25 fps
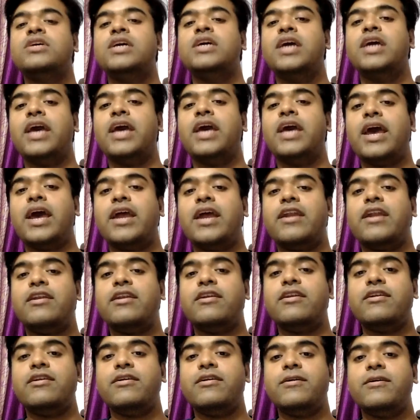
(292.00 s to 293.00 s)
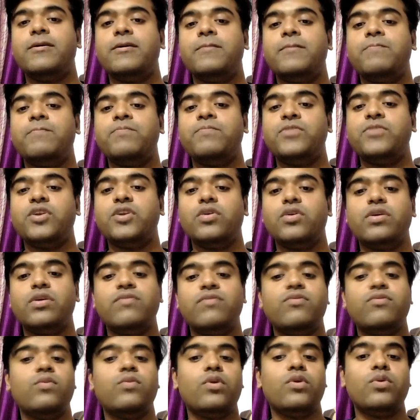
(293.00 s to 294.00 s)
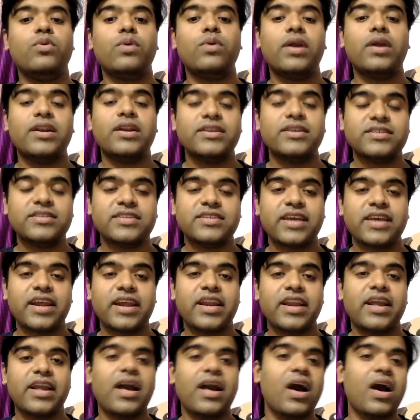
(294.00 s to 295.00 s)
And if you want to understand